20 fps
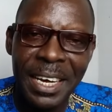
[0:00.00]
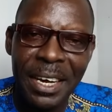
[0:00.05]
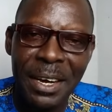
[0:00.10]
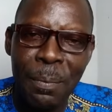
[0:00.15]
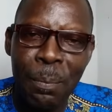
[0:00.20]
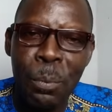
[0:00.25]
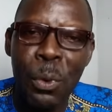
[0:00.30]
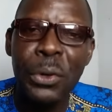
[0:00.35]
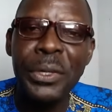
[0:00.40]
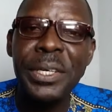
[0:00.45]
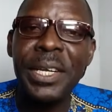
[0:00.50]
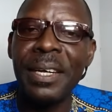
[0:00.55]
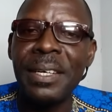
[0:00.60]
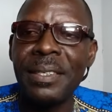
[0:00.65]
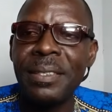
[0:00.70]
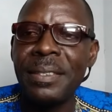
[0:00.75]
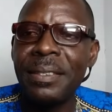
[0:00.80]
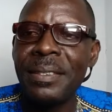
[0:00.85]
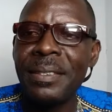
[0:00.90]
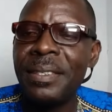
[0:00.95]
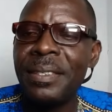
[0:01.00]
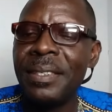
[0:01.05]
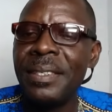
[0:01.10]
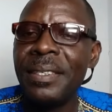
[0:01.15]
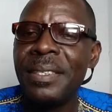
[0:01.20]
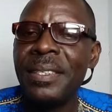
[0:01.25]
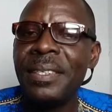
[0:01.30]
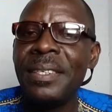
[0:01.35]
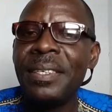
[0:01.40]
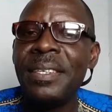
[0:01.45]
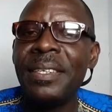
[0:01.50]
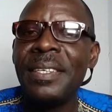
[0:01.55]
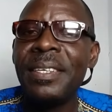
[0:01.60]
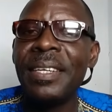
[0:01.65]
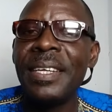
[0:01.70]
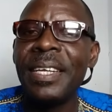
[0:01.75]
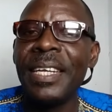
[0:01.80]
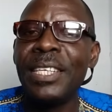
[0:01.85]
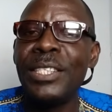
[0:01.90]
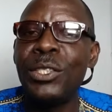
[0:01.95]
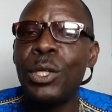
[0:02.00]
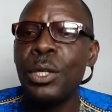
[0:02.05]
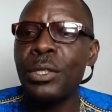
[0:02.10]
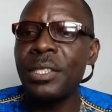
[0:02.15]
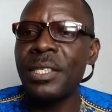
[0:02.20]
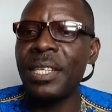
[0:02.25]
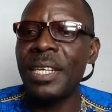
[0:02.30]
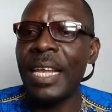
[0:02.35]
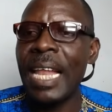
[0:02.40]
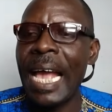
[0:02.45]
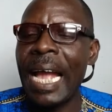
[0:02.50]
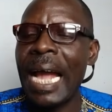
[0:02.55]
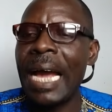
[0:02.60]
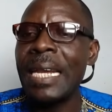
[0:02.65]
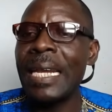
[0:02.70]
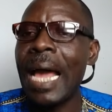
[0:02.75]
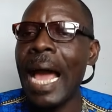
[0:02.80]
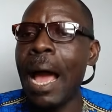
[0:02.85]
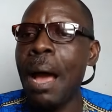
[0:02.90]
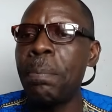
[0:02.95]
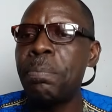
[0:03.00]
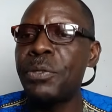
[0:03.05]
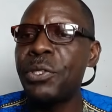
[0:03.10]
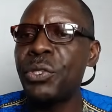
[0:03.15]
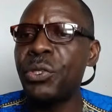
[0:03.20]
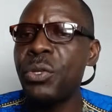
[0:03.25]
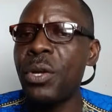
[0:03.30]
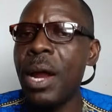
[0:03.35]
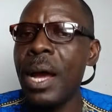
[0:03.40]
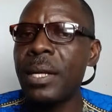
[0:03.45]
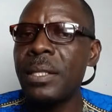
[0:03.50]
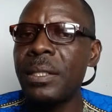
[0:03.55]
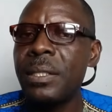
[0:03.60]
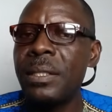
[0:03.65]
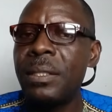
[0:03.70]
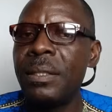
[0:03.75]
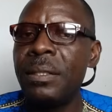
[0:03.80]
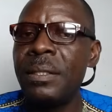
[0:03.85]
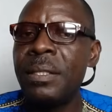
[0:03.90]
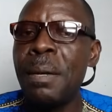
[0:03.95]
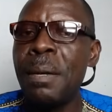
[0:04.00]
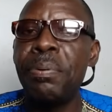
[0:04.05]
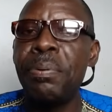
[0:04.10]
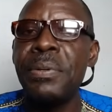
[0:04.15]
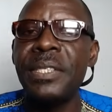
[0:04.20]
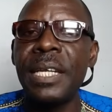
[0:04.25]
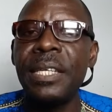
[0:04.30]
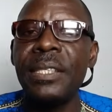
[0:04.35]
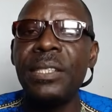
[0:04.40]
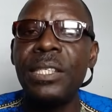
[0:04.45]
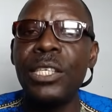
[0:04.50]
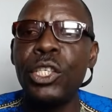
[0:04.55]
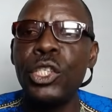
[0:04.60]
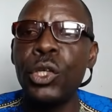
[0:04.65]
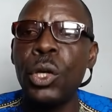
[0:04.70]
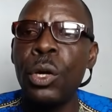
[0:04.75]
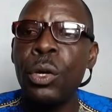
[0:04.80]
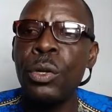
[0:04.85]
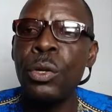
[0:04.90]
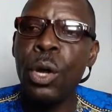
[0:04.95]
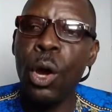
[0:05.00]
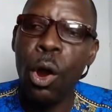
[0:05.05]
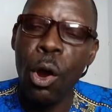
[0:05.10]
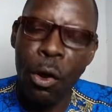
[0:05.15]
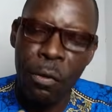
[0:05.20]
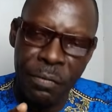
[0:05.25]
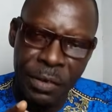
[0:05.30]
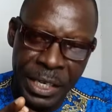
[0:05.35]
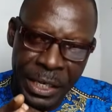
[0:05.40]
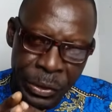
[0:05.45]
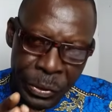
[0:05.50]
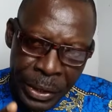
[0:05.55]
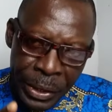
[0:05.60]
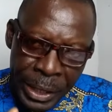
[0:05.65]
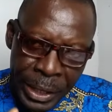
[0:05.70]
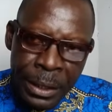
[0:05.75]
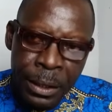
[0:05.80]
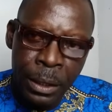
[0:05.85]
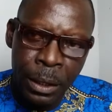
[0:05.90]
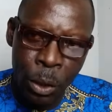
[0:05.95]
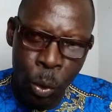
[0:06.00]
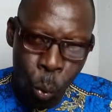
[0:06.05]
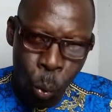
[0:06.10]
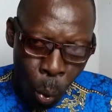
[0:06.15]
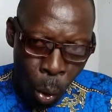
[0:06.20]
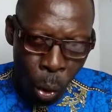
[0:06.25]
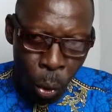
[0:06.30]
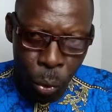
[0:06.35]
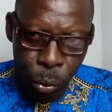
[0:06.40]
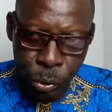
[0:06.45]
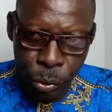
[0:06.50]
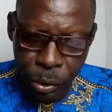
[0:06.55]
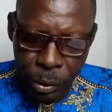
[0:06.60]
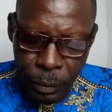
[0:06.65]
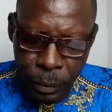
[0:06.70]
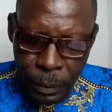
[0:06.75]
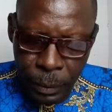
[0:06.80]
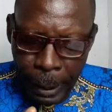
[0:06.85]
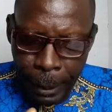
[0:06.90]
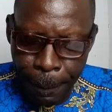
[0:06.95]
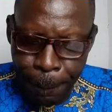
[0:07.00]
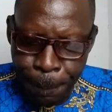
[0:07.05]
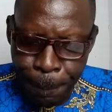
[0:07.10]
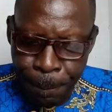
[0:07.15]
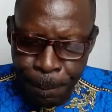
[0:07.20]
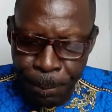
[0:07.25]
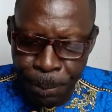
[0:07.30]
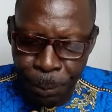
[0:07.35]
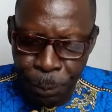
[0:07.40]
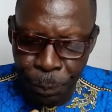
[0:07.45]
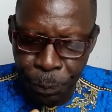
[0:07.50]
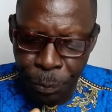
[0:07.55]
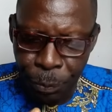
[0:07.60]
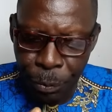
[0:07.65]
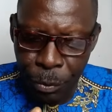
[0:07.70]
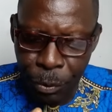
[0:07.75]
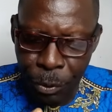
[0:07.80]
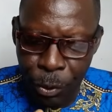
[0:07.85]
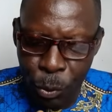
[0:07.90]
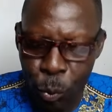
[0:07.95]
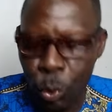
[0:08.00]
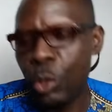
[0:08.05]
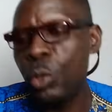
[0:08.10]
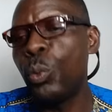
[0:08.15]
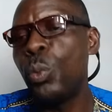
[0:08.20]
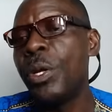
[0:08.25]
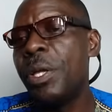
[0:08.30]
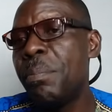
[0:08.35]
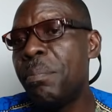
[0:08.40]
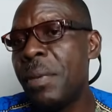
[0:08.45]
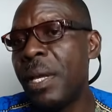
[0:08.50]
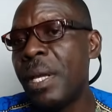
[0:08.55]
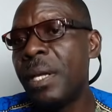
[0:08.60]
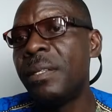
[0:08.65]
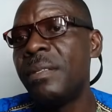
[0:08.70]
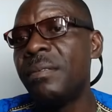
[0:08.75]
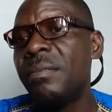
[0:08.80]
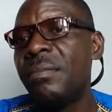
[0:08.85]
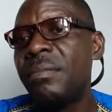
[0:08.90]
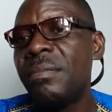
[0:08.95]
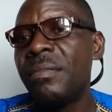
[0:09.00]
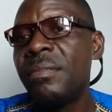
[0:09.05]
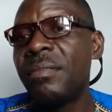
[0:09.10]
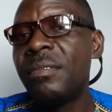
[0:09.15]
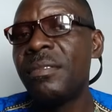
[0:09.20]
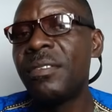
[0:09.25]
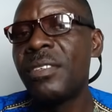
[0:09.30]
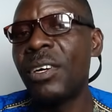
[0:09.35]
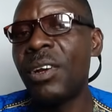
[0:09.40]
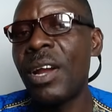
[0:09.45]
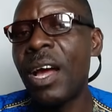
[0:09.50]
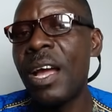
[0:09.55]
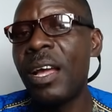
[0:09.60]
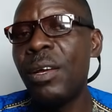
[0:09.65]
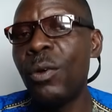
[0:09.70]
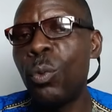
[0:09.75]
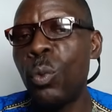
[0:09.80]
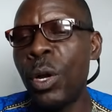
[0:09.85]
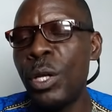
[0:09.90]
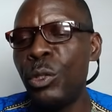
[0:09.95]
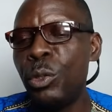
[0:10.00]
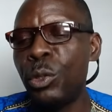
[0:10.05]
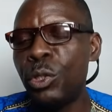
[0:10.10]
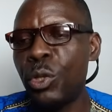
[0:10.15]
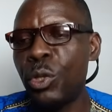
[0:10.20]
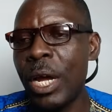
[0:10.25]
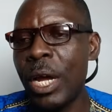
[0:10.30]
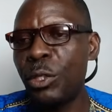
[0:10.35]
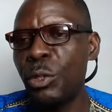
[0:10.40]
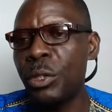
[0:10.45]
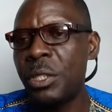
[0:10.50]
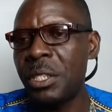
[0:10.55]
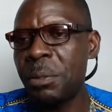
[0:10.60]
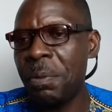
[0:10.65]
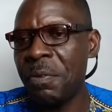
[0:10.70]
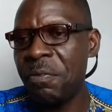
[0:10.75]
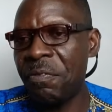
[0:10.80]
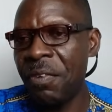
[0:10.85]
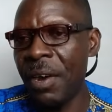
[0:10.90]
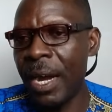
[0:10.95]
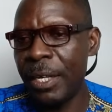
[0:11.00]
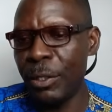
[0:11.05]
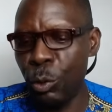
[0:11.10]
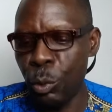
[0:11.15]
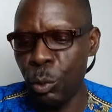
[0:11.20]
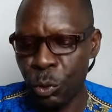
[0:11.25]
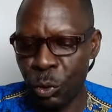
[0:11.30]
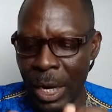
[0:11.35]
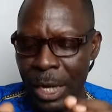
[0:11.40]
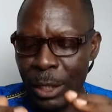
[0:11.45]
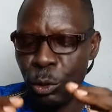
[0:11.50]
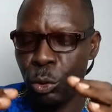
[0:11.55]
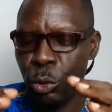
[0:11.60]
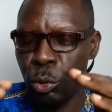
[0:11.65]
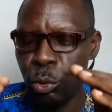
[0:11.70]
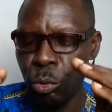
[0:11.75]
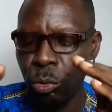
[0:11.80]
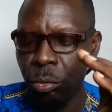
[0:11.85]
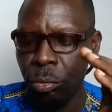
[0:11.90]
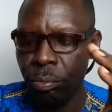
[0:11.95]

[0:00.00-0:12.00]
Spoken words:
model is just like an abstract representation of the real world. What do we mean? All right. When you try to typify, you try to